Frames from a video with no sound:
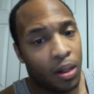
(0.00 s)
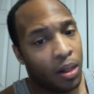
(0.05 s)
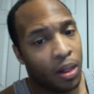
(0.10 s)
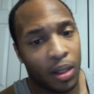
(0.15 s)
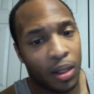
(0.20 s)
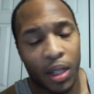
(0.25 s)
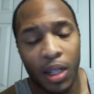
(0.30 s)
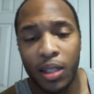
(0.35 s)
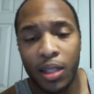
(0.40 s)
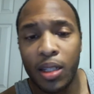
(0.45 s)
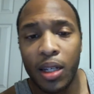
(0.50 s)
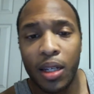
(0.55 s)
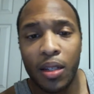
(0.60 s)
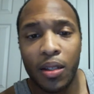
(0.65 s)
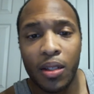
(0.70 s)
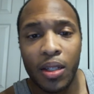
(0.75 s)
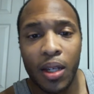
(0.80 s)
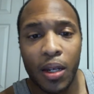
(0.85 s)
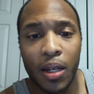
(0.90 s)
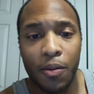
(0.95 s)
Can't say the
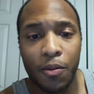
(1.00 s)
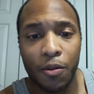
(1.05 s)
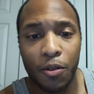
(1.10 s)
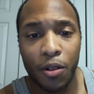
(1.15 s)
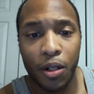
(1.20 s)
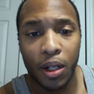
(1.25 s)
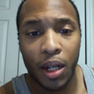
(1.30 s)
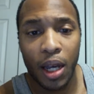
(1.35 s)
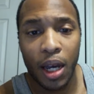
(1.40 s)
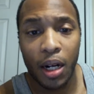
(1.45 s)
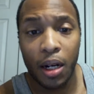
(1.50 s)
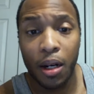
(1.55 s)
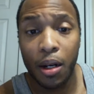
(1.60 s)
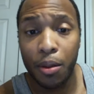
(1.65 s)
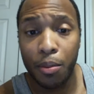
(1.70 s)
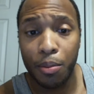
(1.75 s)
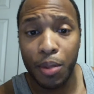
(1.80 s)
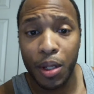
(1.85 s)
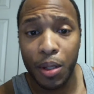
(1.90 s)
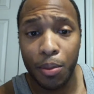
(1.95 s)
same for a lot of other
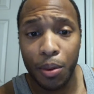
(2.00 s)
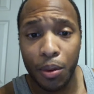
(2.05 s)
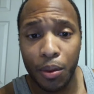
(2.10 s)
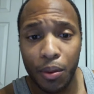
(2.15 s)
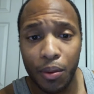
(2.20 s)
people.